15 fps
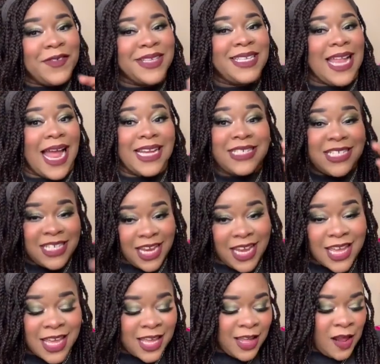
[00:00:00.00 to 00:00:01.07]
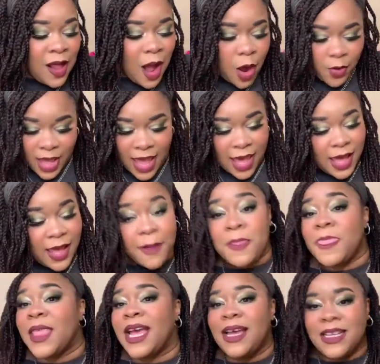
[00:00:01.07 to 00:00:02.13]
is that chick, okay?
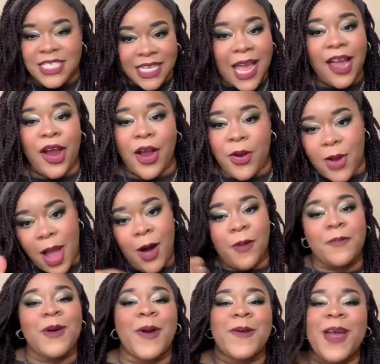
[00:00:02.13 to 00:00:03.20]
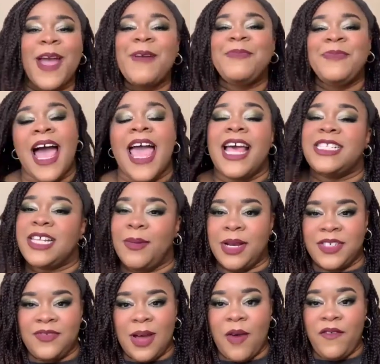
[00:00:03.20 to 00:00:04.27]
Check her out, all right? I had so
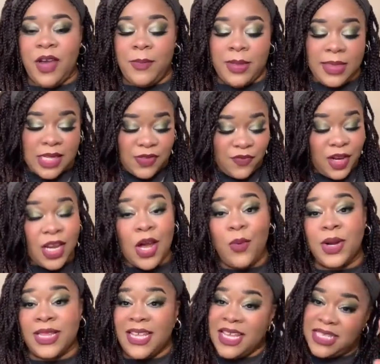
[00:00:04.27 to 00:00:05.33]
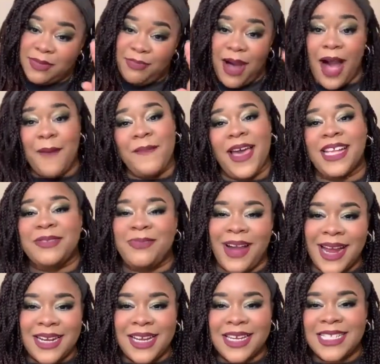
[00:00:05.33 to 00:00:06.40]
much fun filming this video with these bomb ass
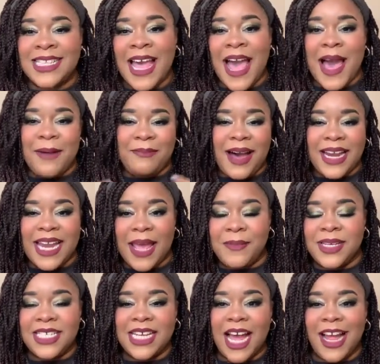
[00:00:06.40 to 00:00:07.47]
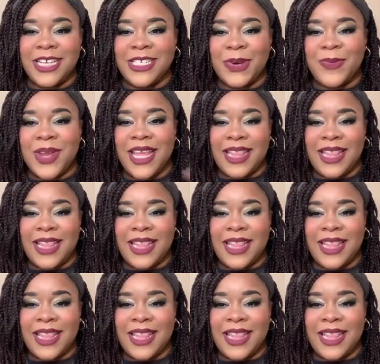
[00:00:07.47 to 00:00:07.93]
products. My name is SeanSheree.